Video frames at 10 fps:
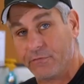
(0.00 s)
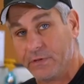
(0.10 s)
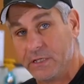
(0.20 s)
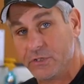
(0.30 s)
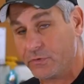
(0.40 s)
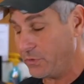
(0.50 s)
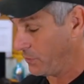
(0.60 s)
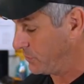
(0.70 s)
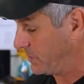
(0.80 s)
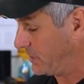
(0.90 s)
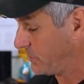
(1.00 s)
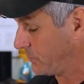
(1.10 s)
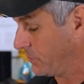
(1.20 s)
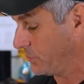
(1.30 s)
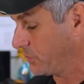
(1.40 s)
for these screws. These
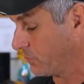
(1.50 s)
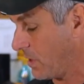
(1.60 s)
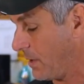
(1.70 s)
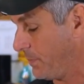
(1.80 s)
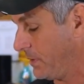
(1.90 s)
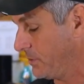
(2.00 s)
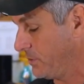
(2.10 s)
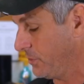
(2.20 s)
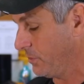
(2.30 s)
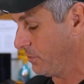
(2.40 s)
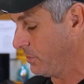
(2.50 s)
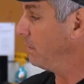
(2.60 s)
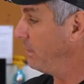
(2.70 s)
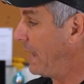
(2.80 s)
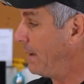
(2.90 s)
screws drop into
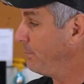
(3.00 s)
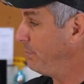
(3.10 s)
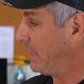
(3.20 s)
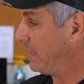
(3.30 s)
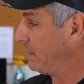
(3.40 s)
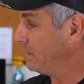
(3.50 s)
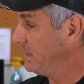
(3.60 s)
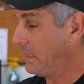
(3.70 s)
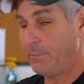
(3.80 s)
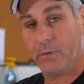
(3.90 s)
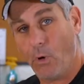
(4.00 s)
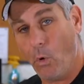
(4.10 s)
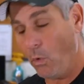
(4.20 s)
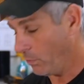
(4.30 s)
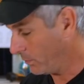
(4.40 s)
that big deep hole,